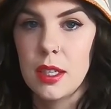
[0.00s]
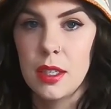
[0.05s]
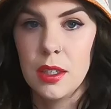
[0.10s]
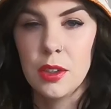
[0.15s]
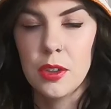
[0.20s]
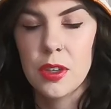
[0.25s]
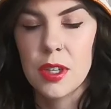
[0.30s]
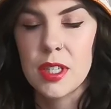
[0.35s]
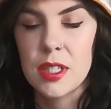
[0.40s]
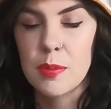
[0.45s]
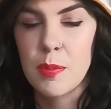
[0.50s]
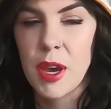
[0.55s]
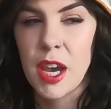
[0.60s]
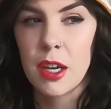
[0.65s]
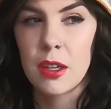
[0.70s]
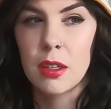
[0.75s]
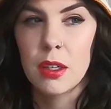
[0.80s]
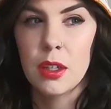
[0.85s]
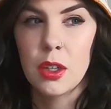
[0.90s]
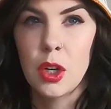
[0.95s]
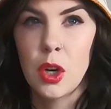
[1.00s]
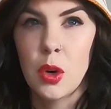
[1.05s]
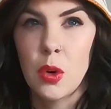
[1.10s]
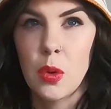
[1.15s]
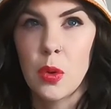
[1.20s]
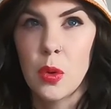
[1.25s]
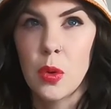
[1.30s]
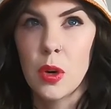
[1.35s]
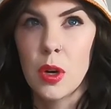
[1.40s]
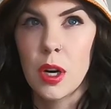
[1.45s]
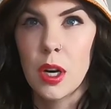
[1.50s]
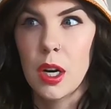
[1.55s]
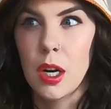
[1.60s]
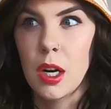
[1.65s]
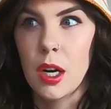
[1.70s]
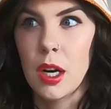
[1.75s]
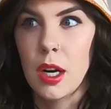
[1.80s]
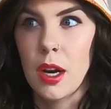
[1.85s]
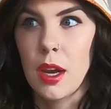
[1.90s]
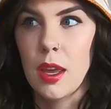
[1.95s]
increase pattern
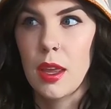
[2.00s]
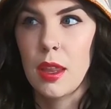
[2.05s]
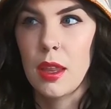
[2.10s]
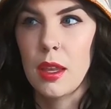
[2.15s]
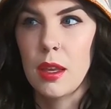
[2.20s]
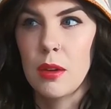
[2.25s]
or